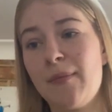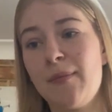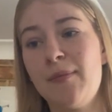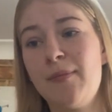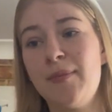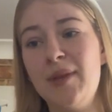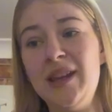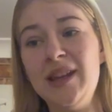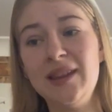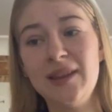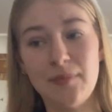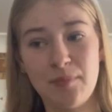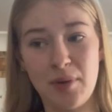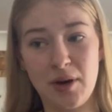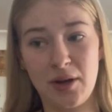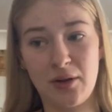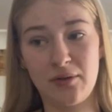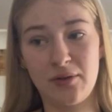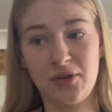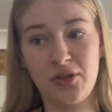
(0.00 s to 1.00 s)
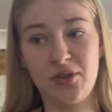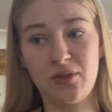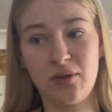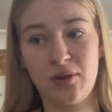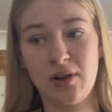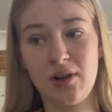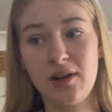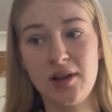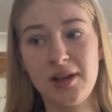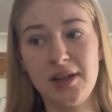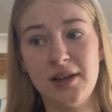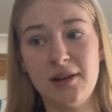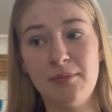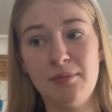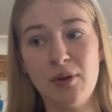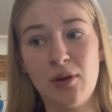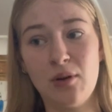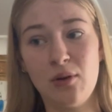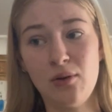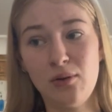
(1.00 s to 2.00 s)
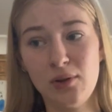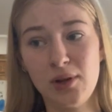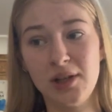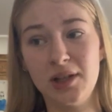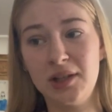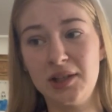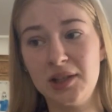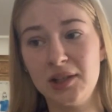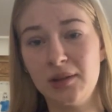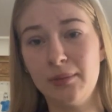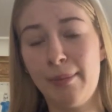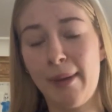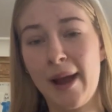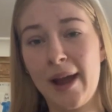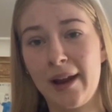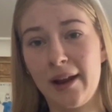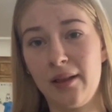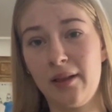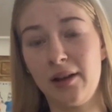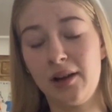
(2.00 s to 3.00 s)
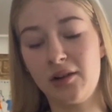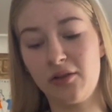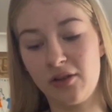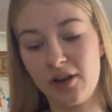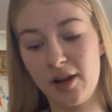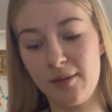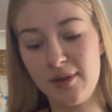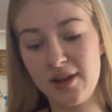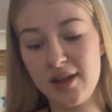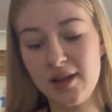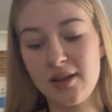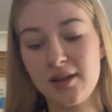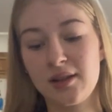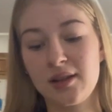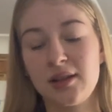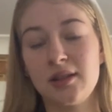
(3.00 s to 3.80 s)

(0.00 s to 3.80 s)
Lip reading: beat the butter and sugar in a bowl until pale and creamy.